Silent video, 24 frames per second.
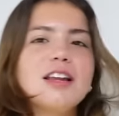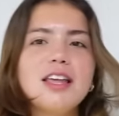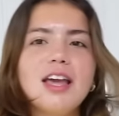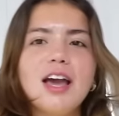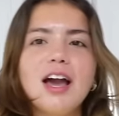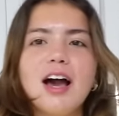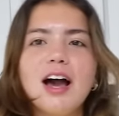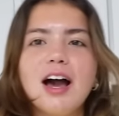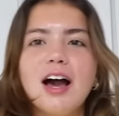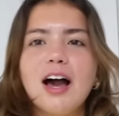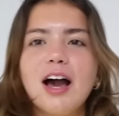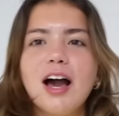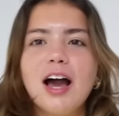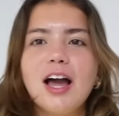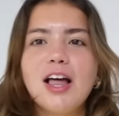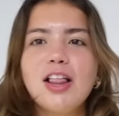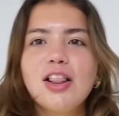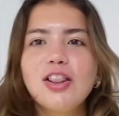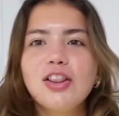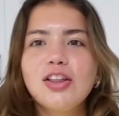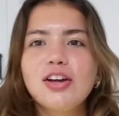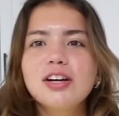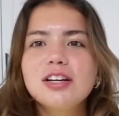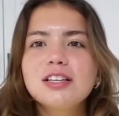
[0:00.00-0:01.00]
Yeah.
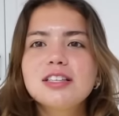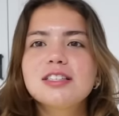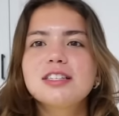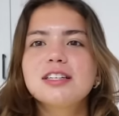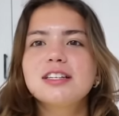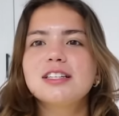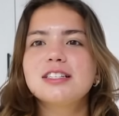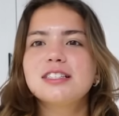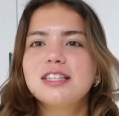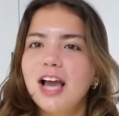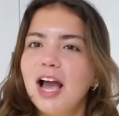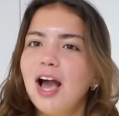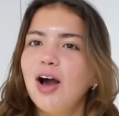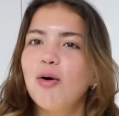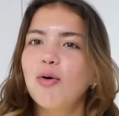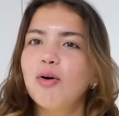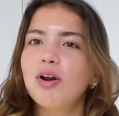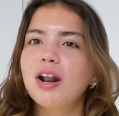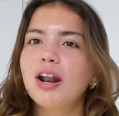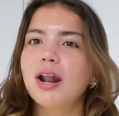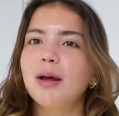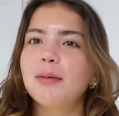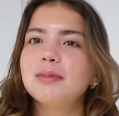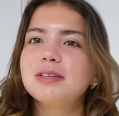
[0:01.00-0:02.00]
I looked down
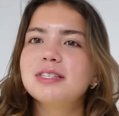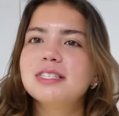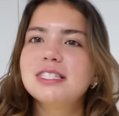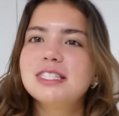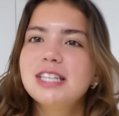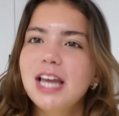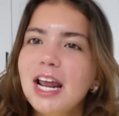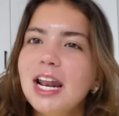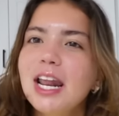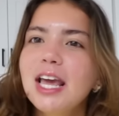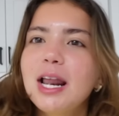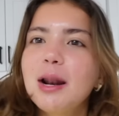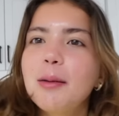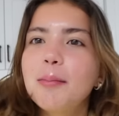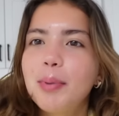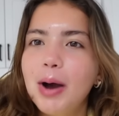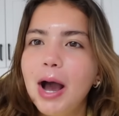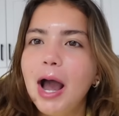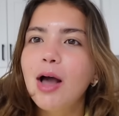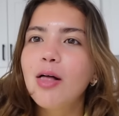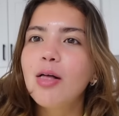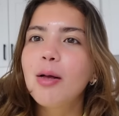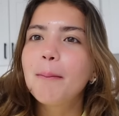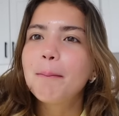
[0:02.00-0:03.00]
and I'm standing in a
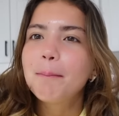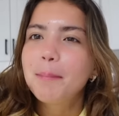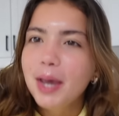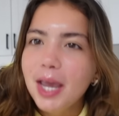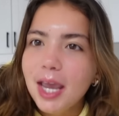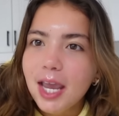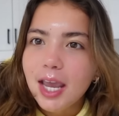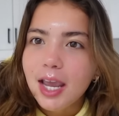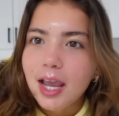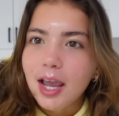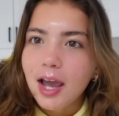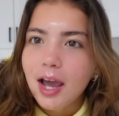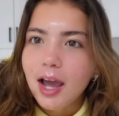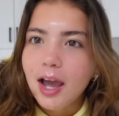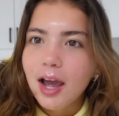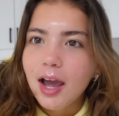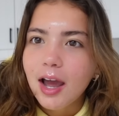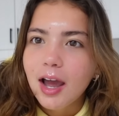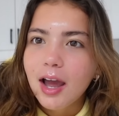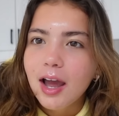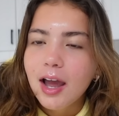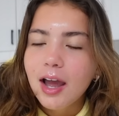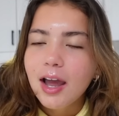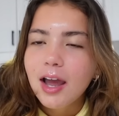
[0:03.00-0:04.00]
pile of pee.
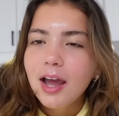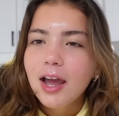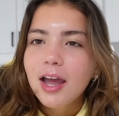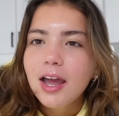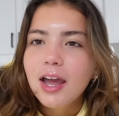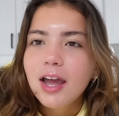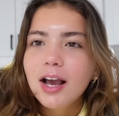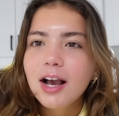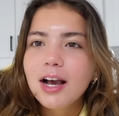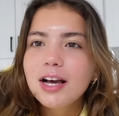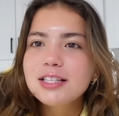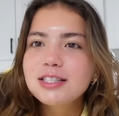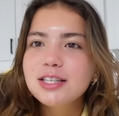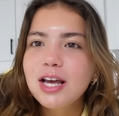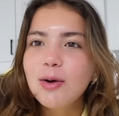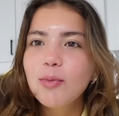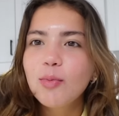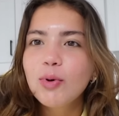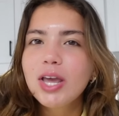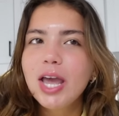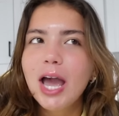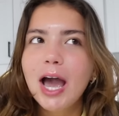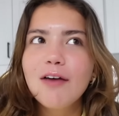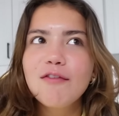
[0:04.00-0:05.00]
Oh. Because
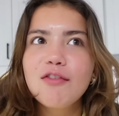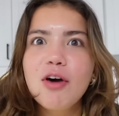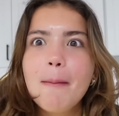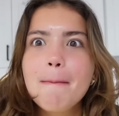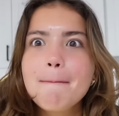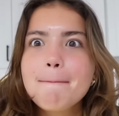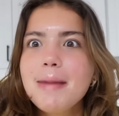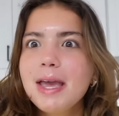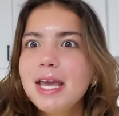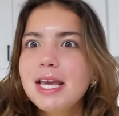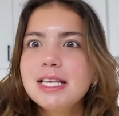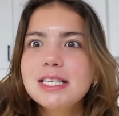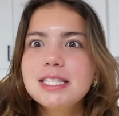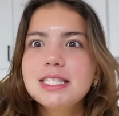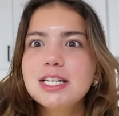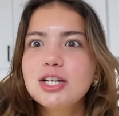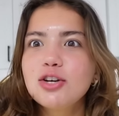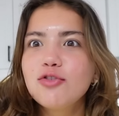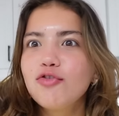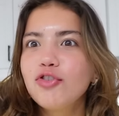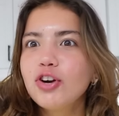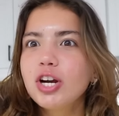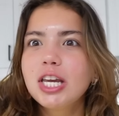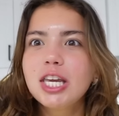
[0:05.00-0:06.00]
we have
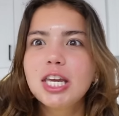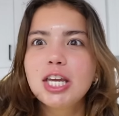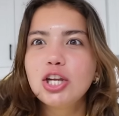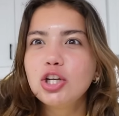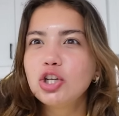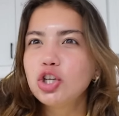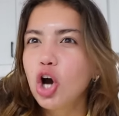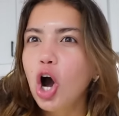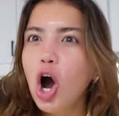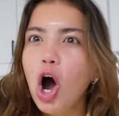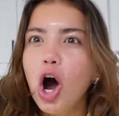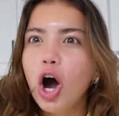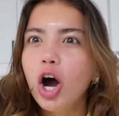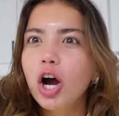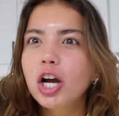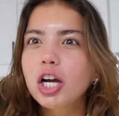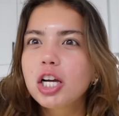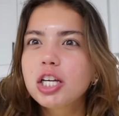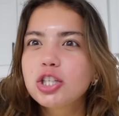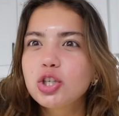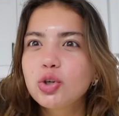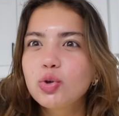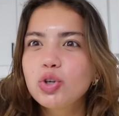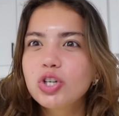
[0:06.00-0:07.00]
amazing freaking
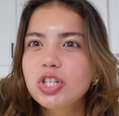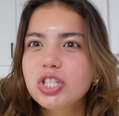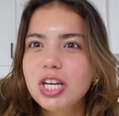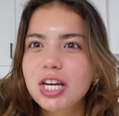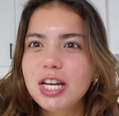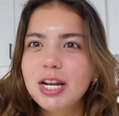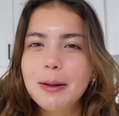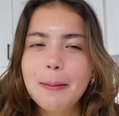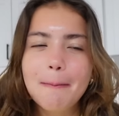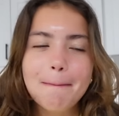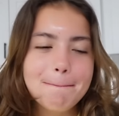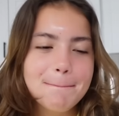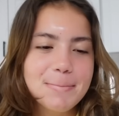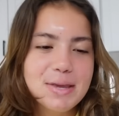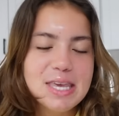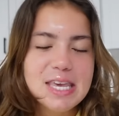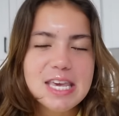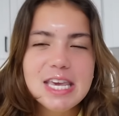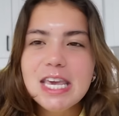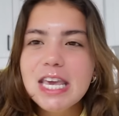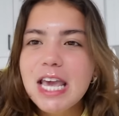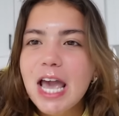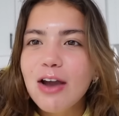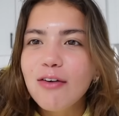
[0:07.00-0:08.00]
dogs who decided to
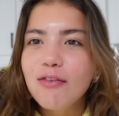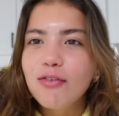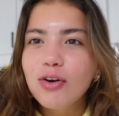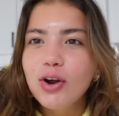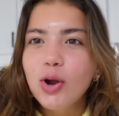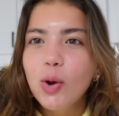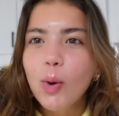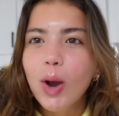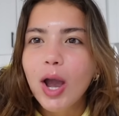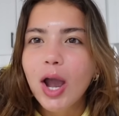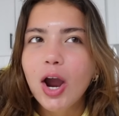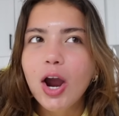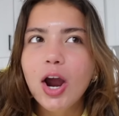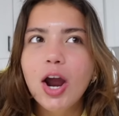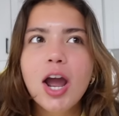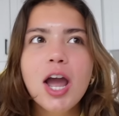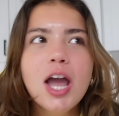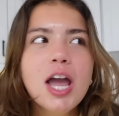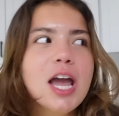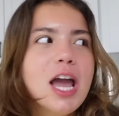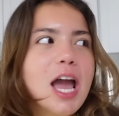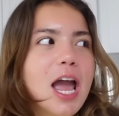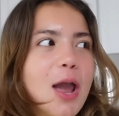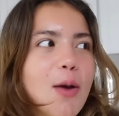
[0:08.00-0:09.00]
pee everywhere.
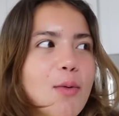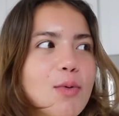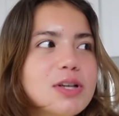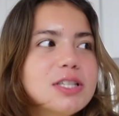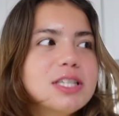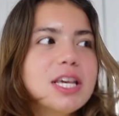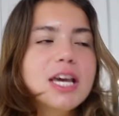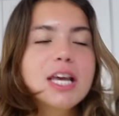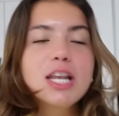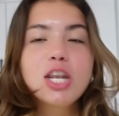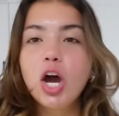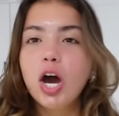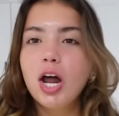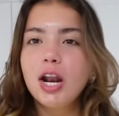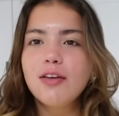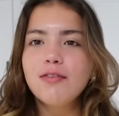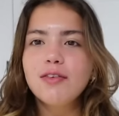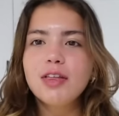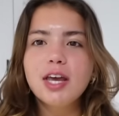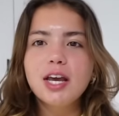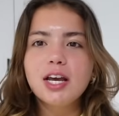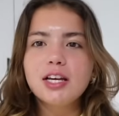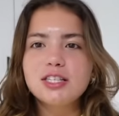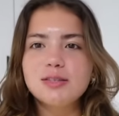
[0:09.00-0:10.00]
It was like not even
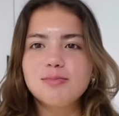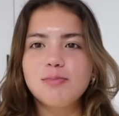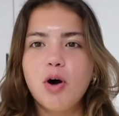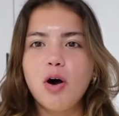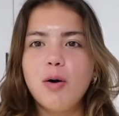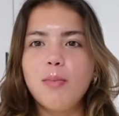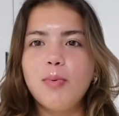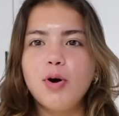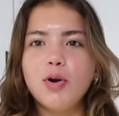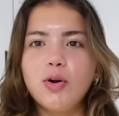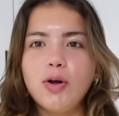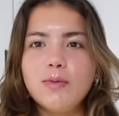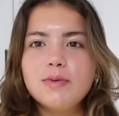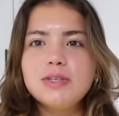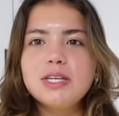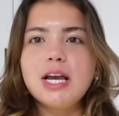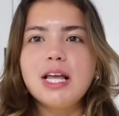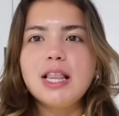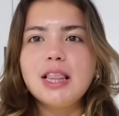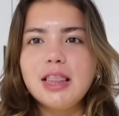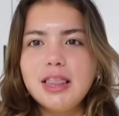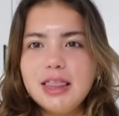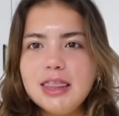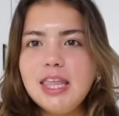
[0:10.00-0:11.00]
like a small puddle. It was
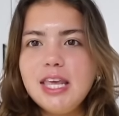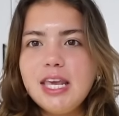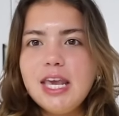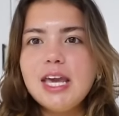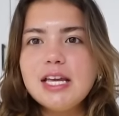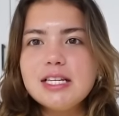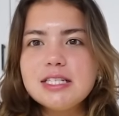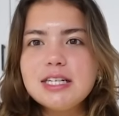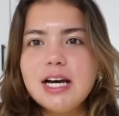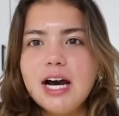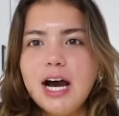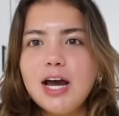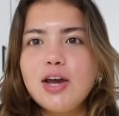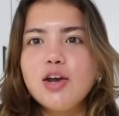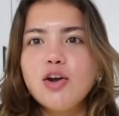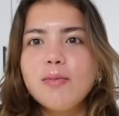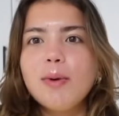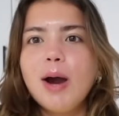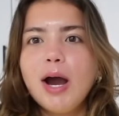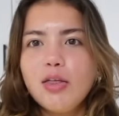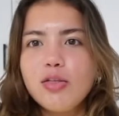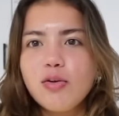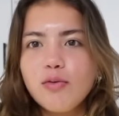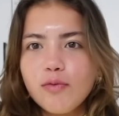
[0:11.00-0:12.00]
like the entire
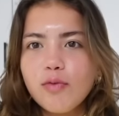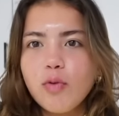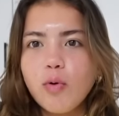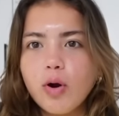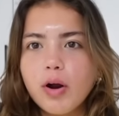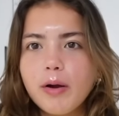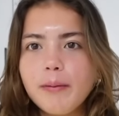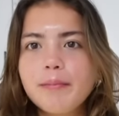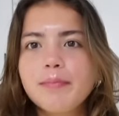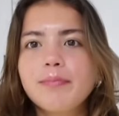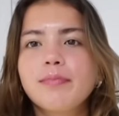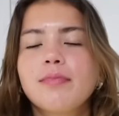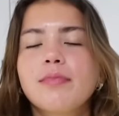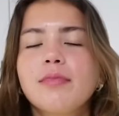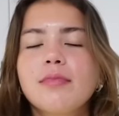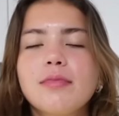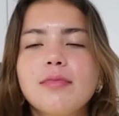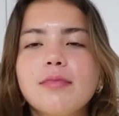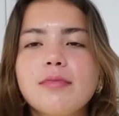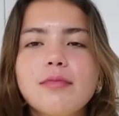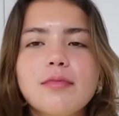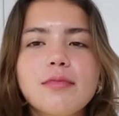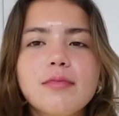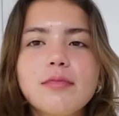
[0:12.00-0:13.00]
bathroom floor.
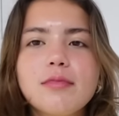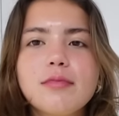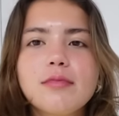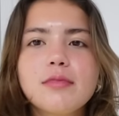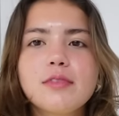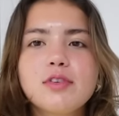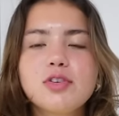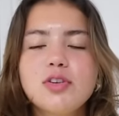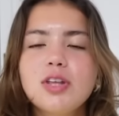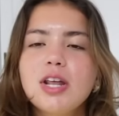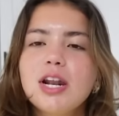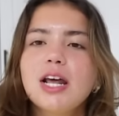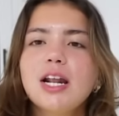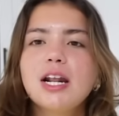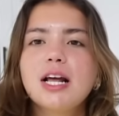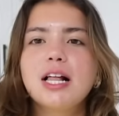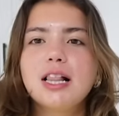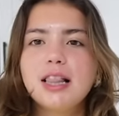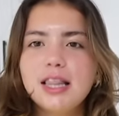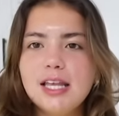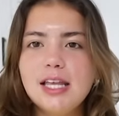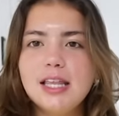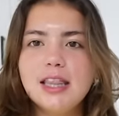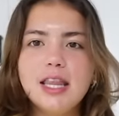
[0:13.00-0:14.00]
So then I had to
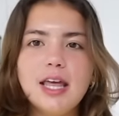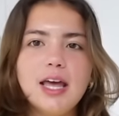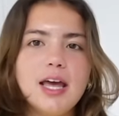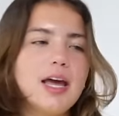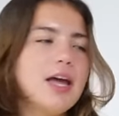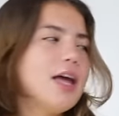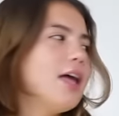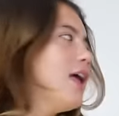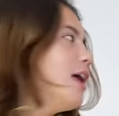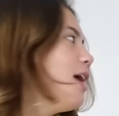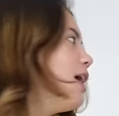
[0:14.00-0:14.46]
clean that.